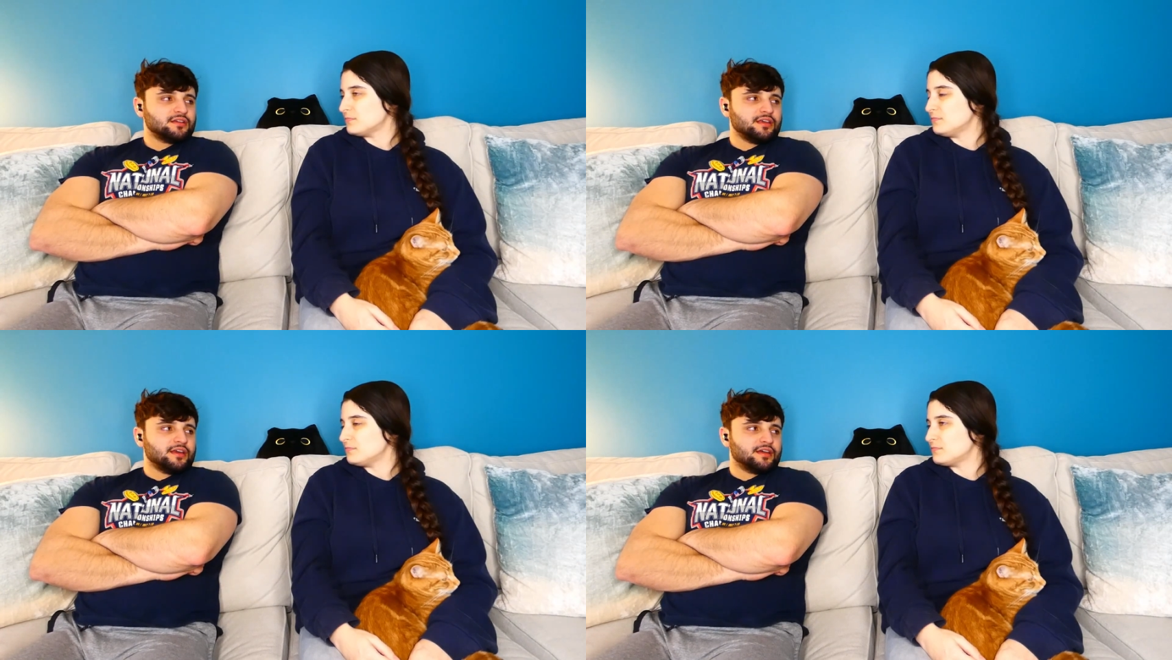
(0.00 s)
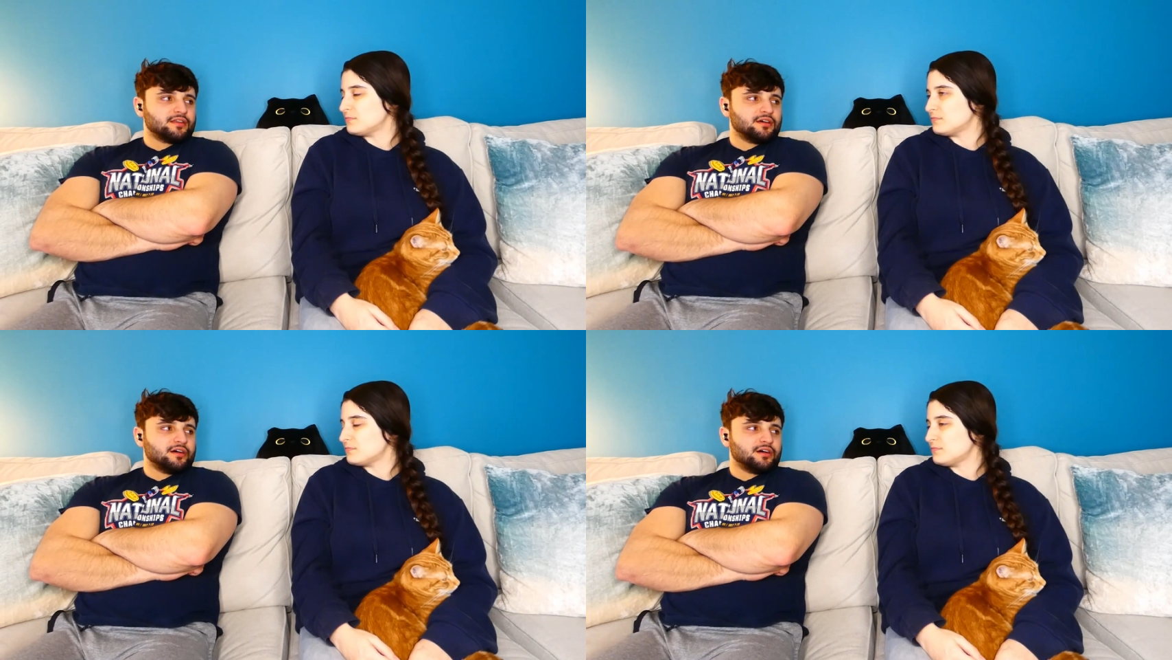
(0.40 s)

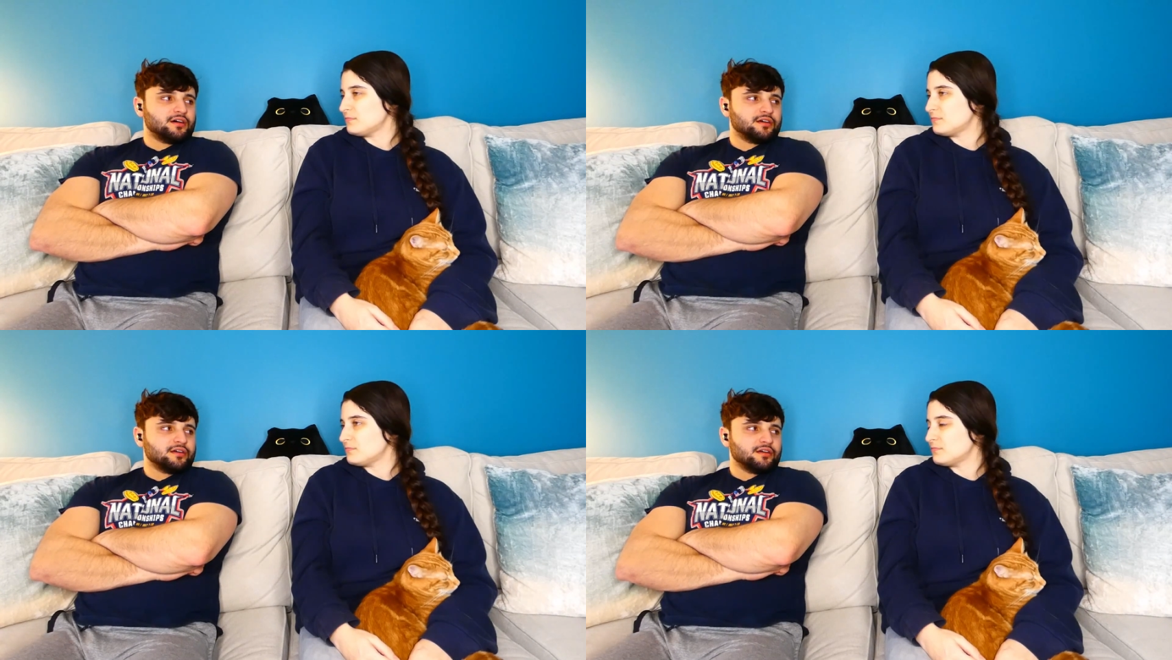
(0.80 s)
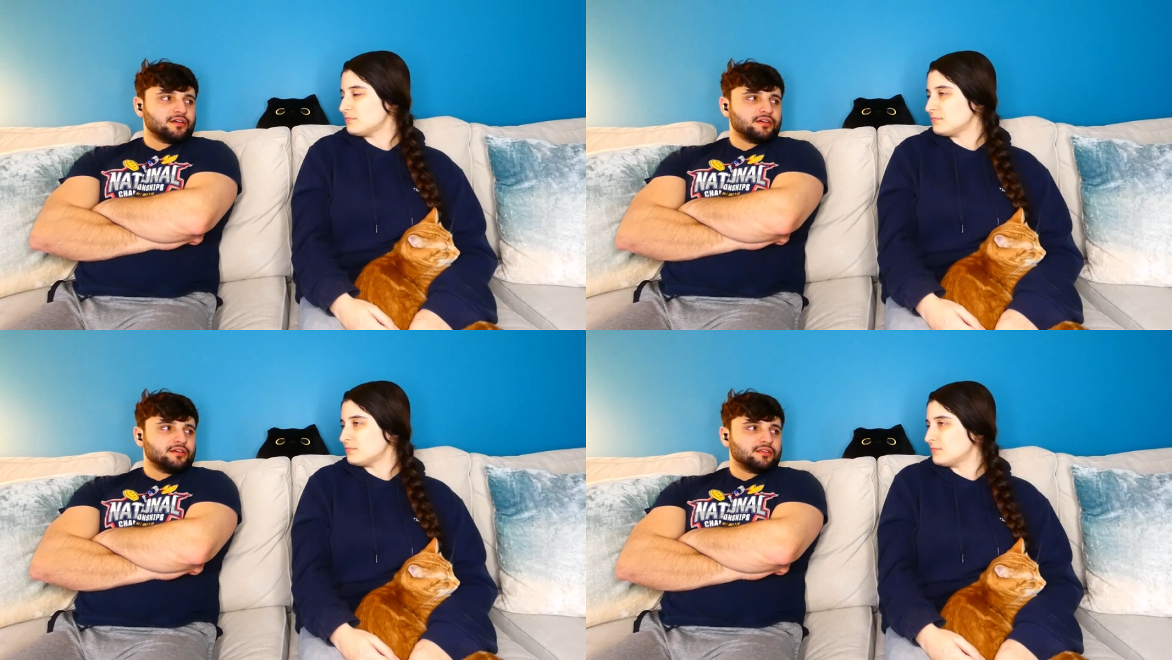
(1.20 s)
Speaker 1: and uh,
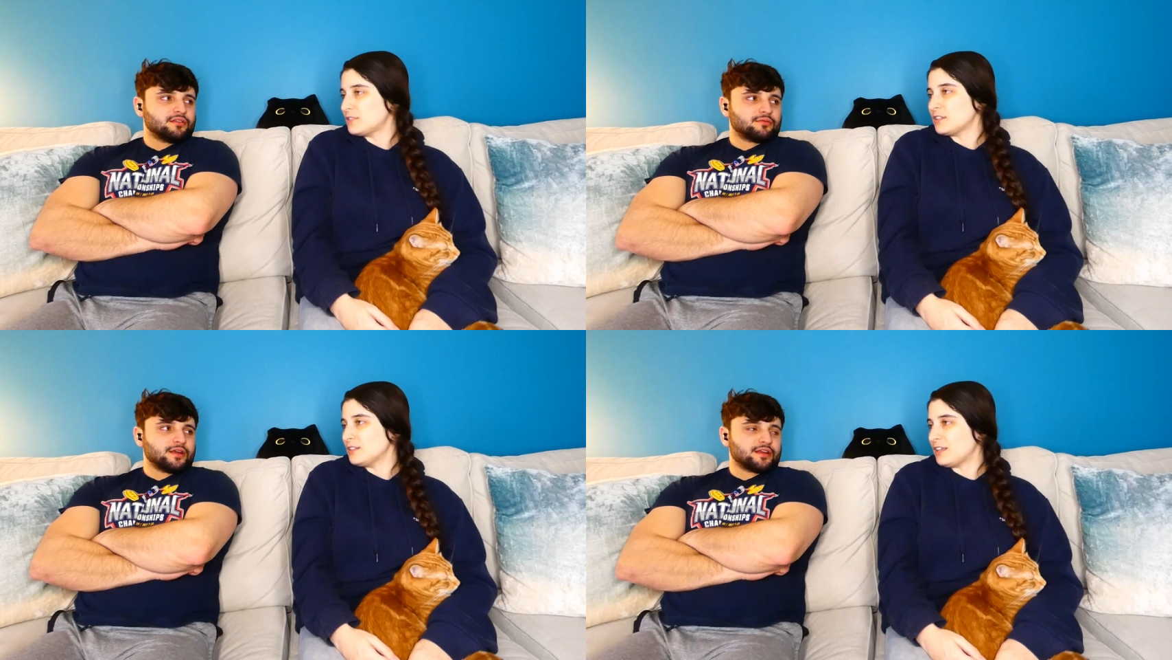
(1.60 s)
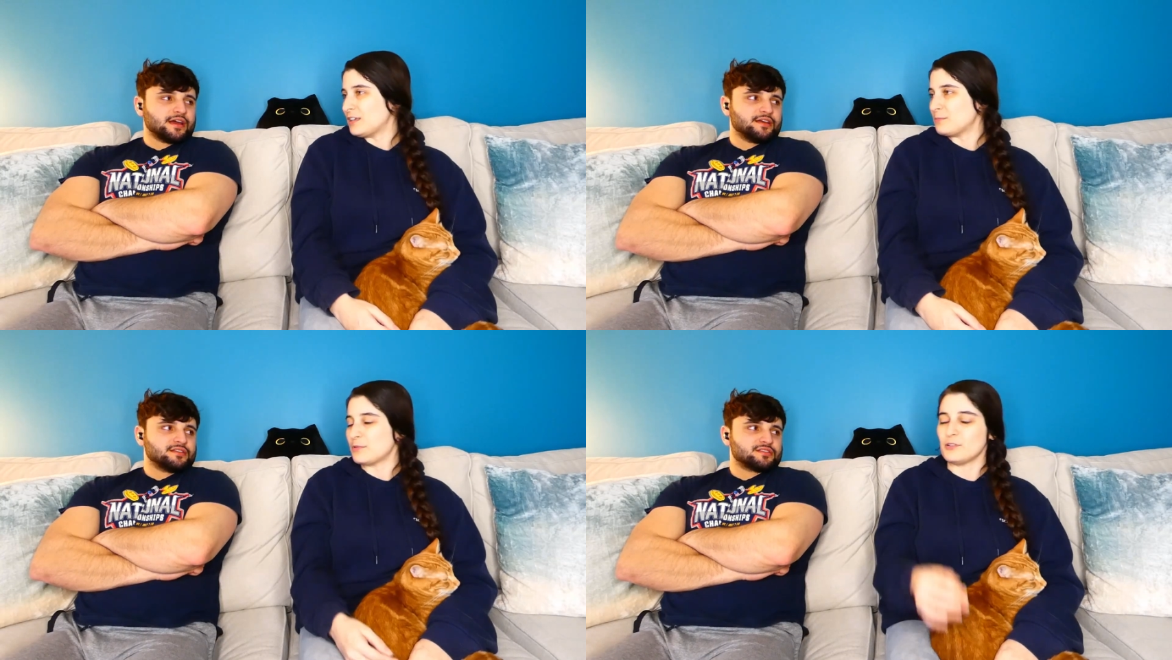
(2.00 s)
the, the red
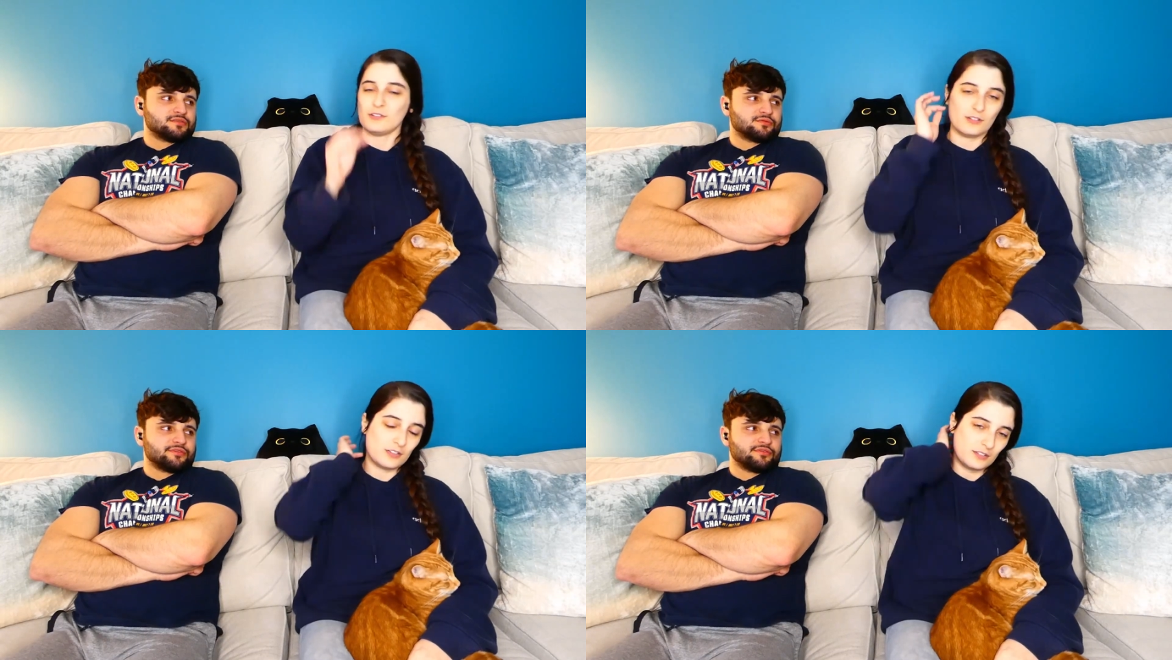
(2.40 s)
neighbor.